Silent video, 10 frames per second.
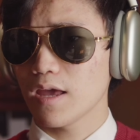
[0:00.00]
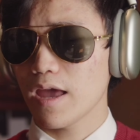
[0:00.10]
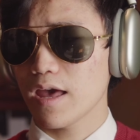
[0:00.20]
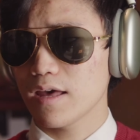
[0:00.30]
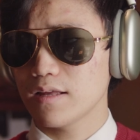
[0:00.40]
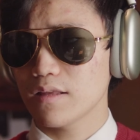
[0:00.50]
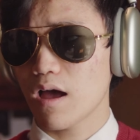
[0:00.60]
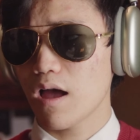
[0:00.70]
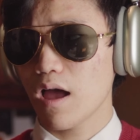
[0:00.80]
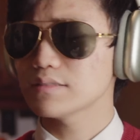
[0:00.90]
And
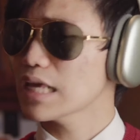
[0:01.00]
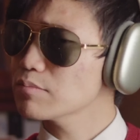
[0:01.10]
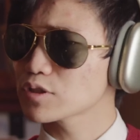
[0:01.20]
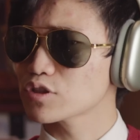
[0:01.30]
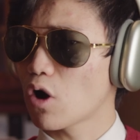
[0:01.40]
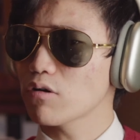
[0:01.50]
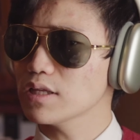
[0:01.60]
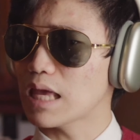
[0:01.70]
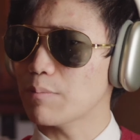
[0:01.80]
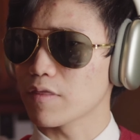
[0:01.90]
Samsung is already
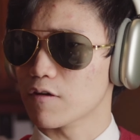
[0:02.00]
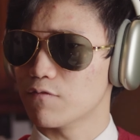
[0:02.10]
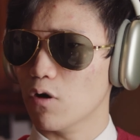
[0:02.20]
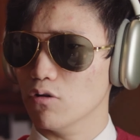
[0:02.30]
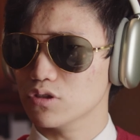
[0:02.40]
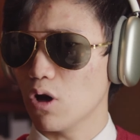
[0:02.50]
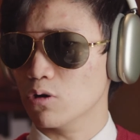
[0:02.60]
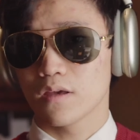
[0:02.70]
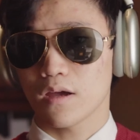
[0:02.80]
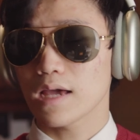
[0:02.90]
naming their phones
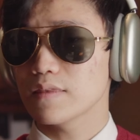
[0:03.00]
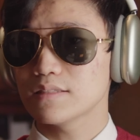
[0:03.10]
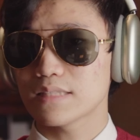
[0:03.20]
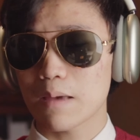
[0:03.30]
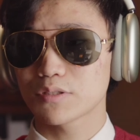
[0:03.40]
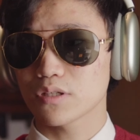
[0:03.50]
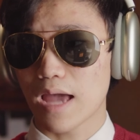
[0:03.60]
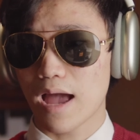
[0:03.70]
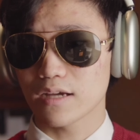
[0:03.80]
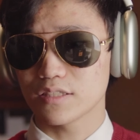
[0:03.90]
Ultra. Like the Samsung
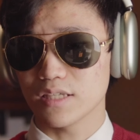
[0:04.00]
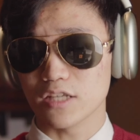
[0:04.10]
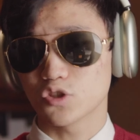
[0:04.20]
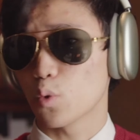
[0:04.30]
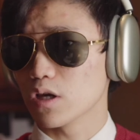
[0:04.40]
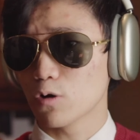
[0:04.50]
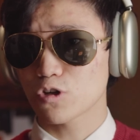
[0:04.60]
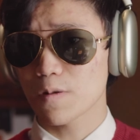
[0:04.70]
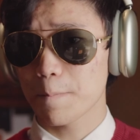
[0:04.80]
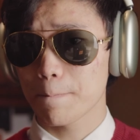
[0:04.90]
Galaxy S20
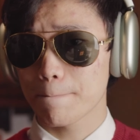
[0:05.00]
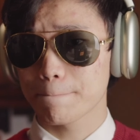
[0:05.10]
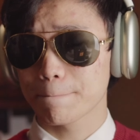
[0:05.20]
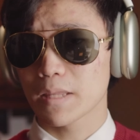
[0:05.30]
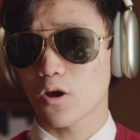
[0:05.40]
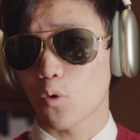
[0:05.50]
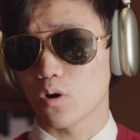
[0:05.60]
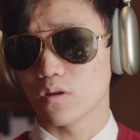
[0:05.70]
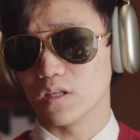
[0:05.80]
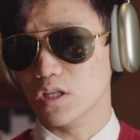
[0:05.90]
Ultra
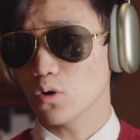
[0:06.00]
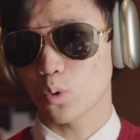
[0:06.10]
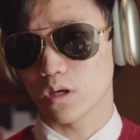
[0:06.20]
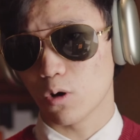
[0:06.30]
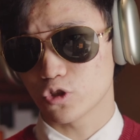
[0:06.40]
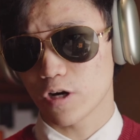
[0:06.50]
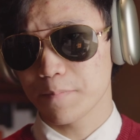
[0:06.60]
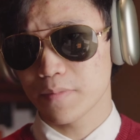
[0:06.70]
or the Note 20 Ultra,